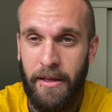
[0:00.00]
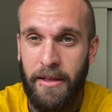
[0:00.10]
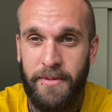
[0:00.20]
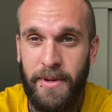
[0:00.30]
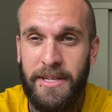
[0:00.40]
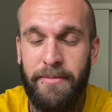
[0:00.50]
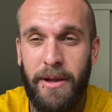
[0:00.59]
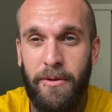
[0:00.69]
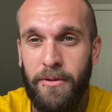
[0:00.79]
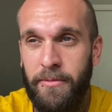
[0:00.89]
Especially
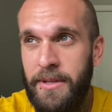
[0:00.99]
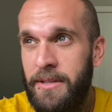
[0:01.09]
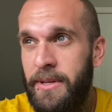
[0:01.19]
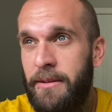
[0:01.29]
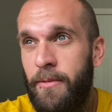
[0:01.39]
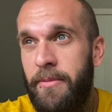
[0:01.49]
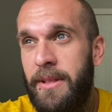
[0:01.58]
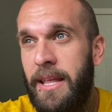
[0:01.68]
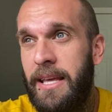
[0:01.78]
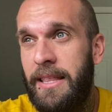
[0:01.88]
male hormones. I mean, women,
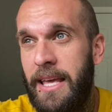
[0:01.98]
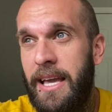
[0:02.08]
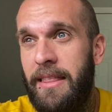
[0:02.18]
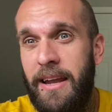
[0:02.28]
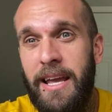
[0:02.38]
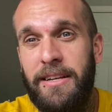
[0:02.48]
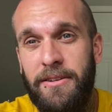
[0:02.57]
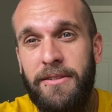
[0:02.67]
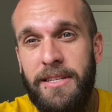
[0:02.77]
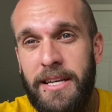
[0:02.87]
they get their
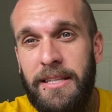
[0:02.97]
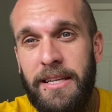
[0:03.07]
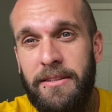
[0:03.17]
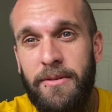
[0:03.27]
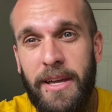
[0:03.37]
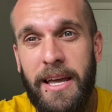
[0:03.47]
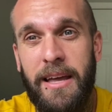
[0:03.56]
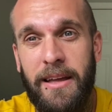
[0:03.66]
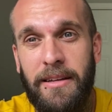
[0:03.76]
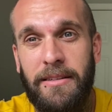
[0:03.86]
HRT. They do get
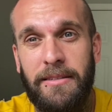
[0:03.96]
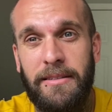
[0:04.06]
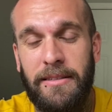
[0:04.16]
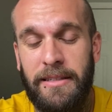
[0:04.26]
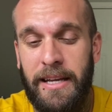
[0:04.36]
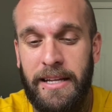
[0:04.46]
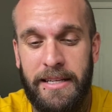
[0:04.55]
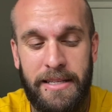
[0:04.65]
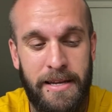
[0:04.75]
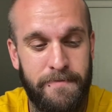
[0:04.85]
it.
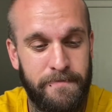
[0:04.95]
And